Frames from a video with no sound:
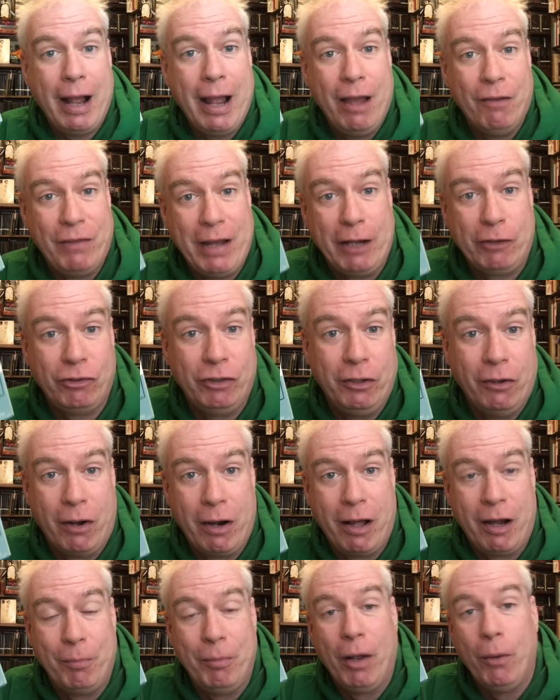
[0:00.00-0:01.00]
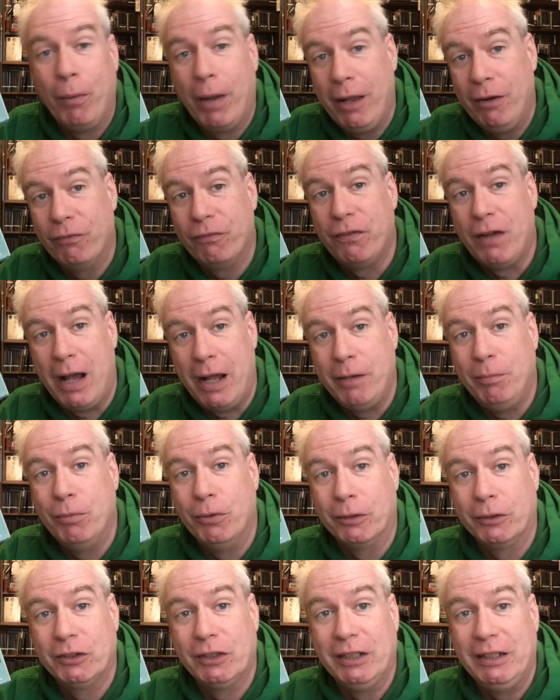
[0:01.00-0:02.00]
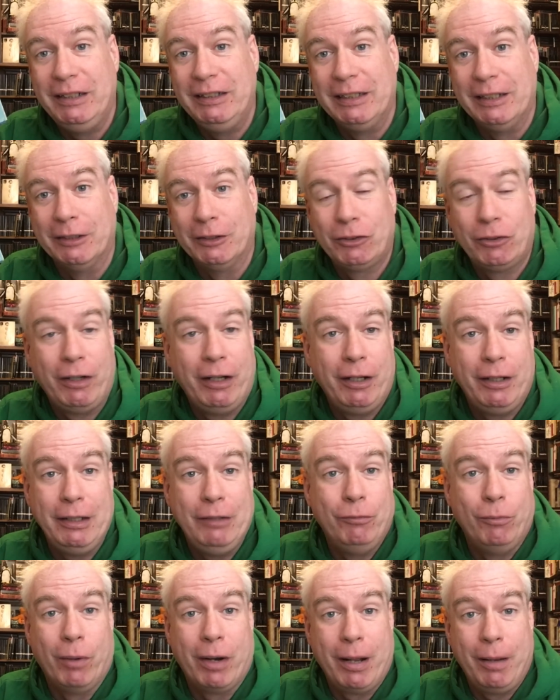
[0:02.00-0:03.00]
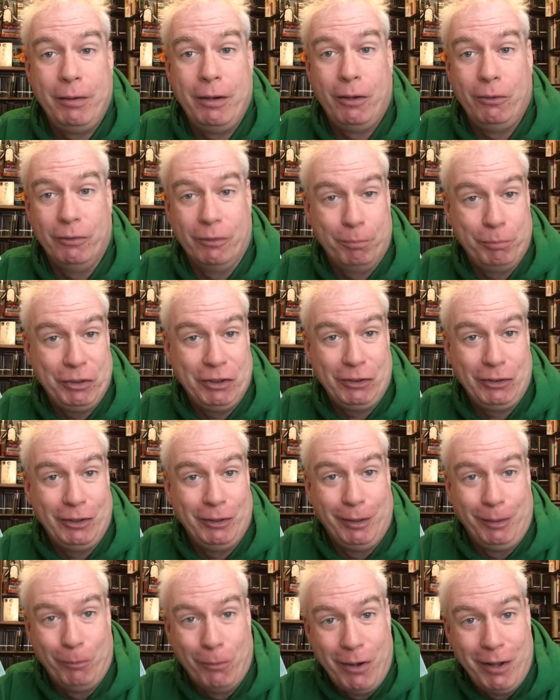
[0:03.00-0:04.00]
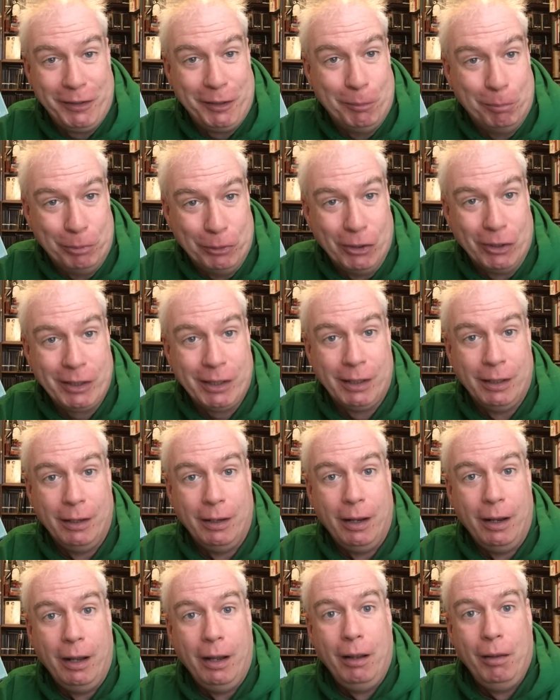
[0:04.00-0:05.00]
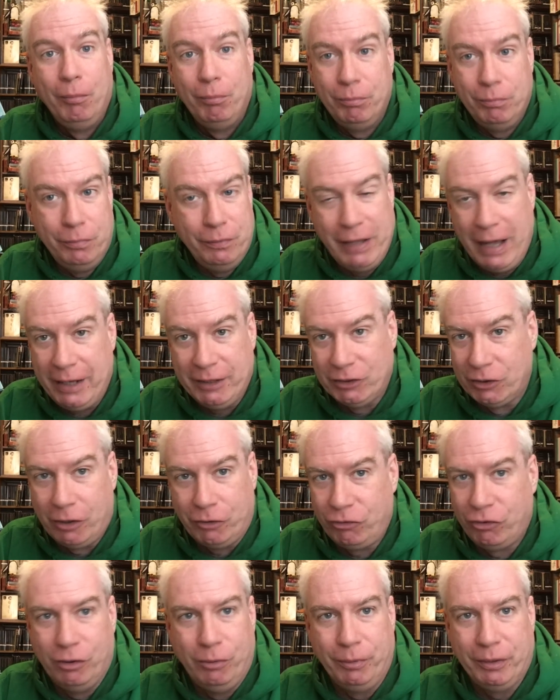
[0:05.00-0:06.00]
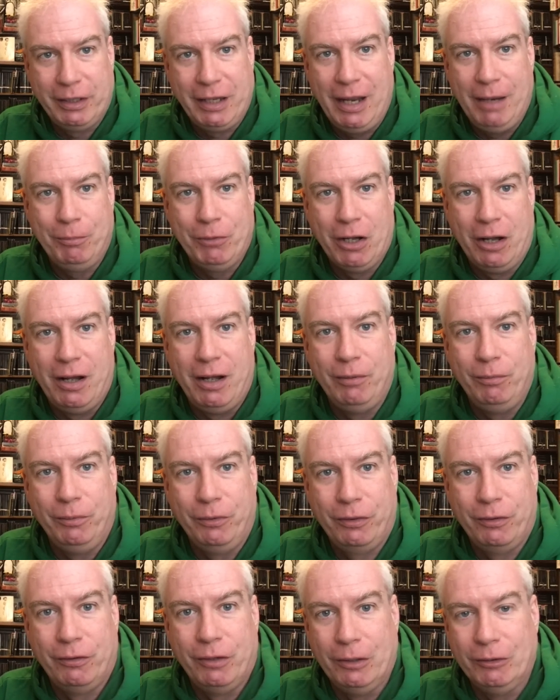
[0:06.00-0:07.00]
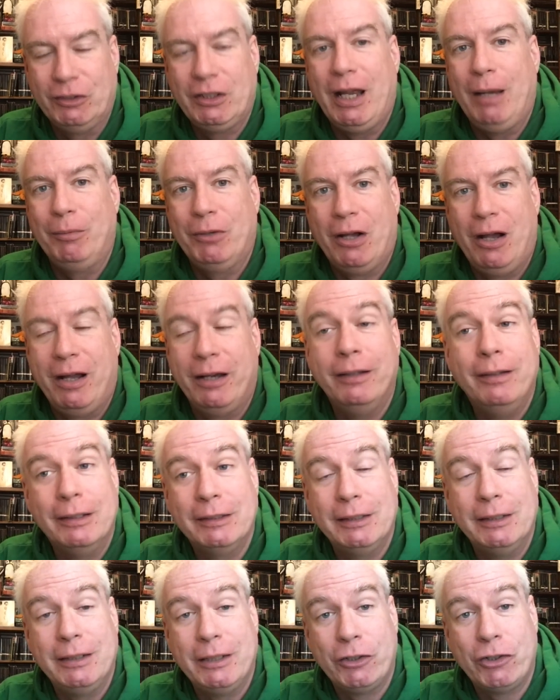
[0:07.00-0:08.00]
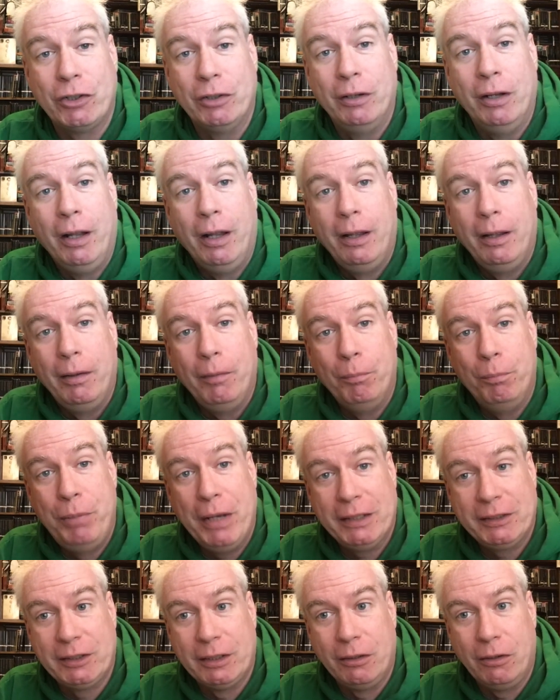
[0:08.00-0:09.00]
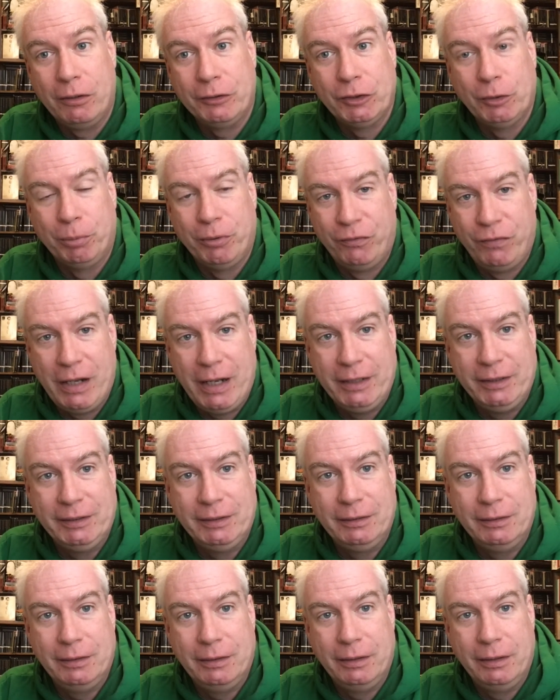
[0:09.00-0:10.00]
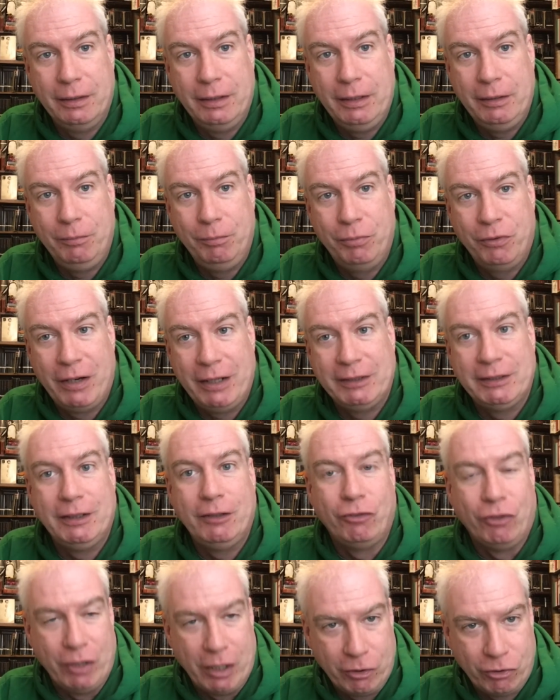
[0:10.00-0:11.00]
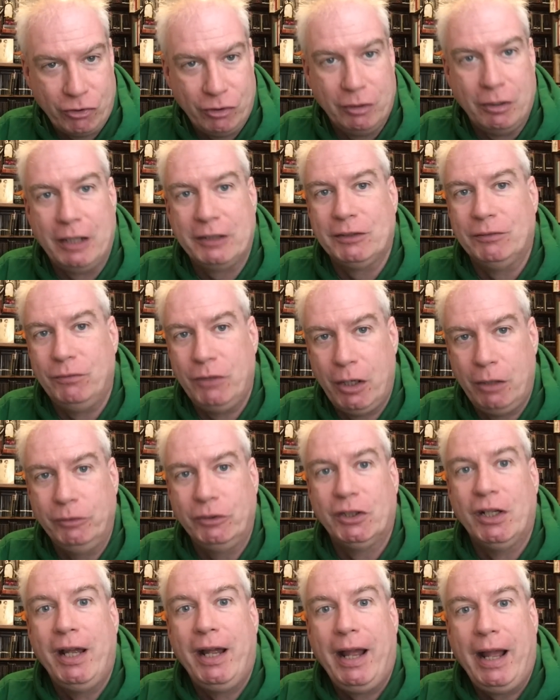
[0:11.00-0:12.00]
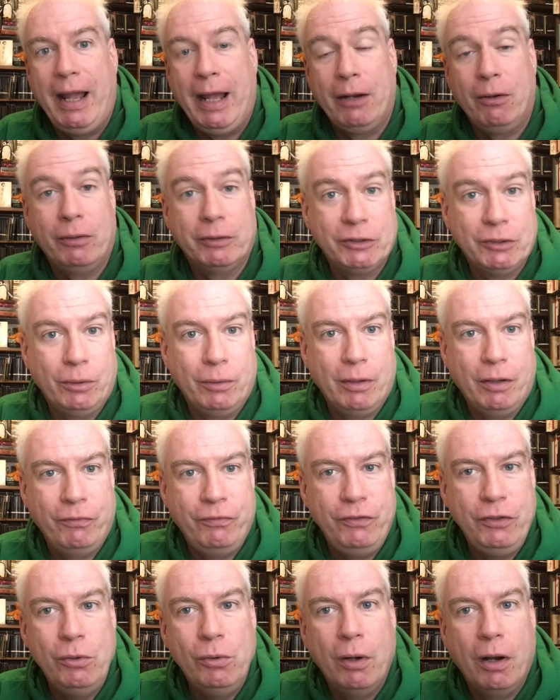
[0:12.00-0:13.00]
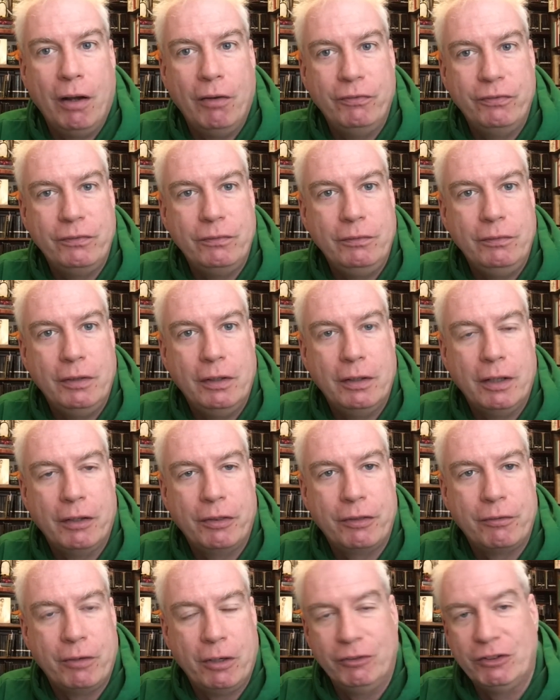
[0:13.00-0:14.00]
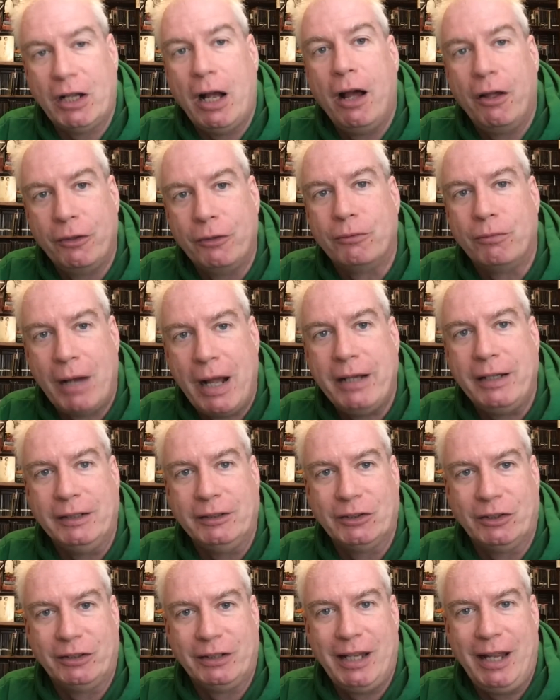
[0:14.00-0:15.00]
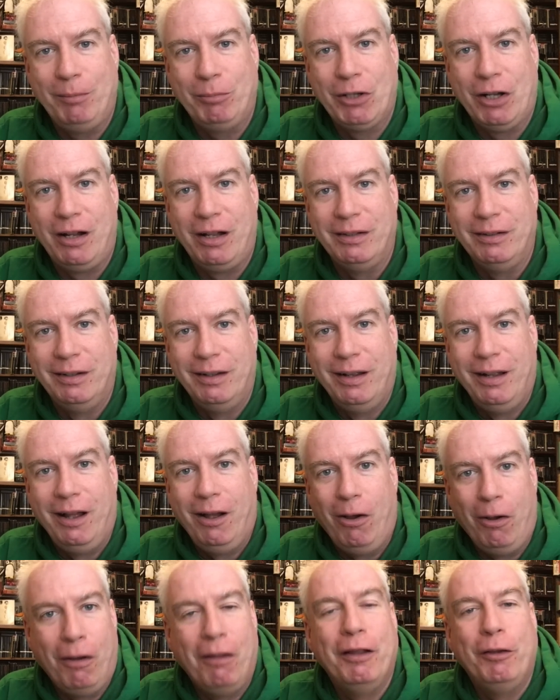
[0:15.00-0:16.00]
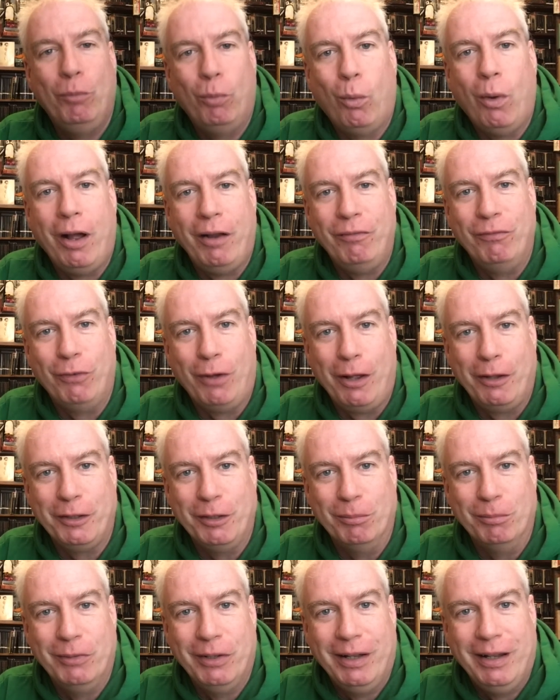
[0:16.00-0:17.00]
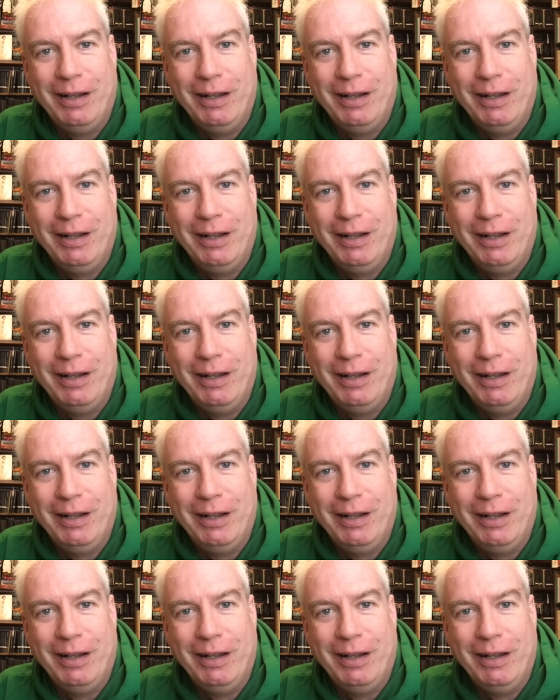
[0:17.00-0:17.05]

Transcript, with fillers: I have actually gone out of my way to find books that he's illustrated, even when I don't particularly want the book that is not true with Cape Cod, with Thoreau's Cape Cod. In this edition, Beston also provides he provides an introduction, lots of notes, and also a few of uh, Thoreau's other writings on Cape Cod, all in one volume.